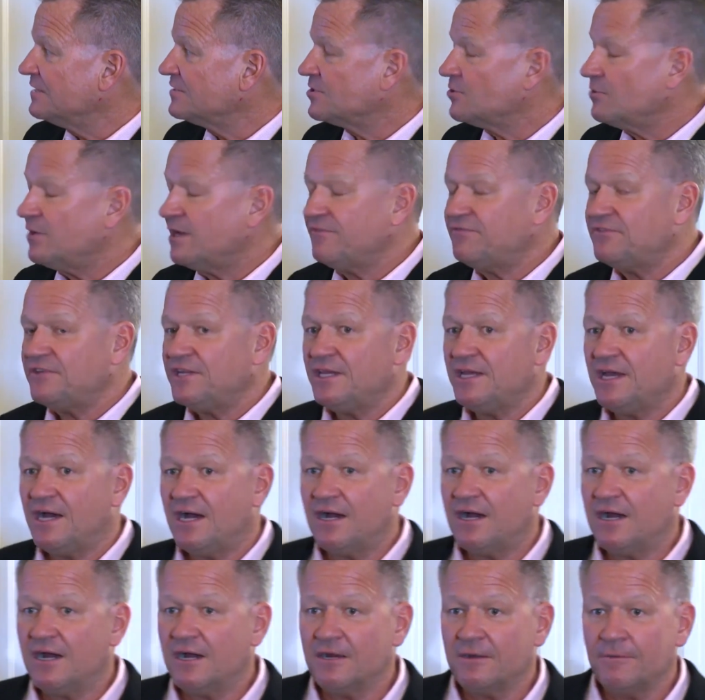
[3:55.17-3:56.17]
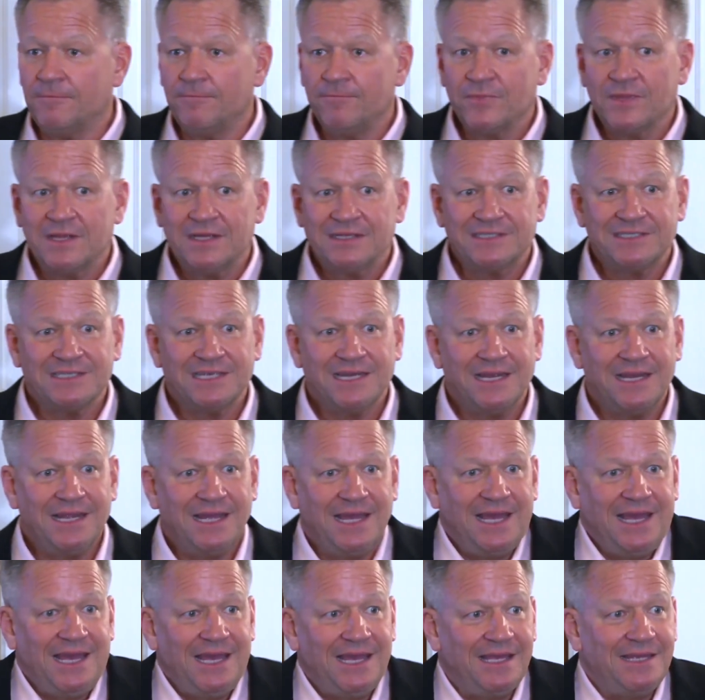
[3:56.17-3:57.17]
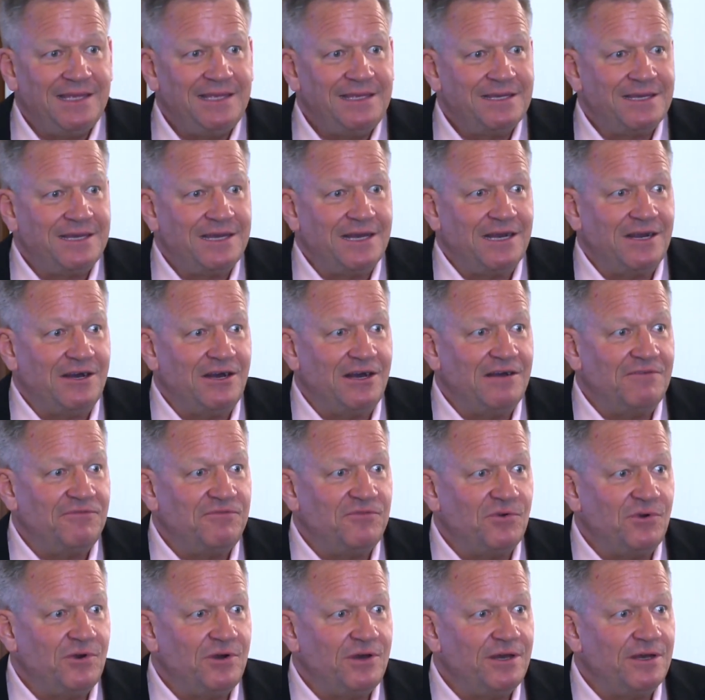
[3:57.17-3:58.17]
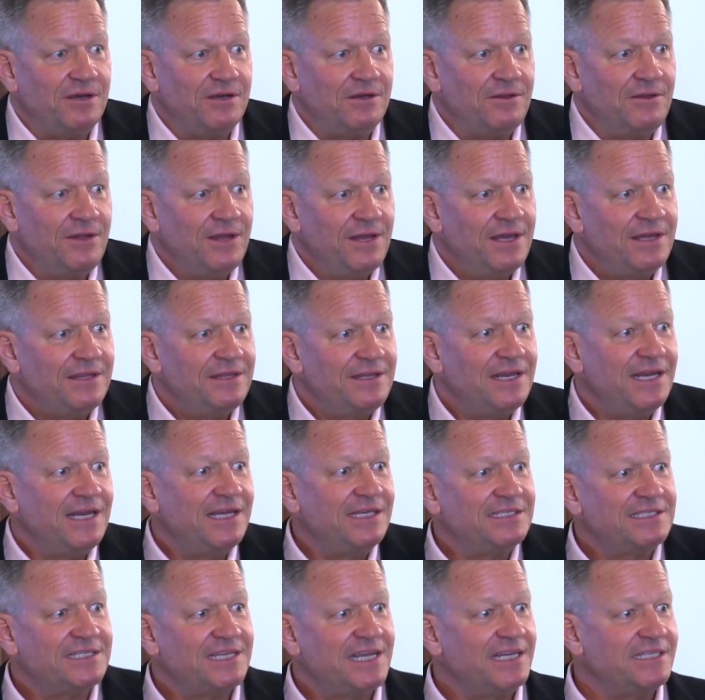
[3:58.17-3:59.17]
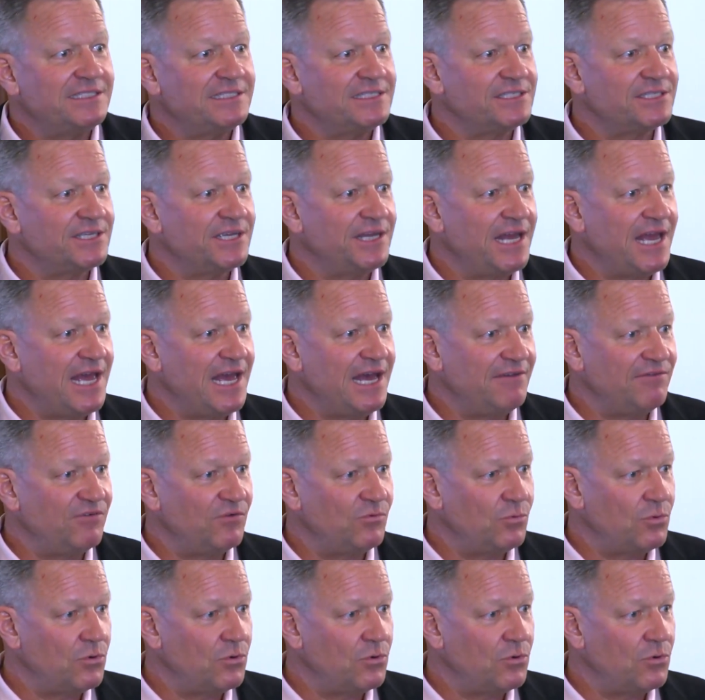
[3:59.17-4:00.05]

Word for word: So FDR said, hey, you cut off oil, the United States is going to have a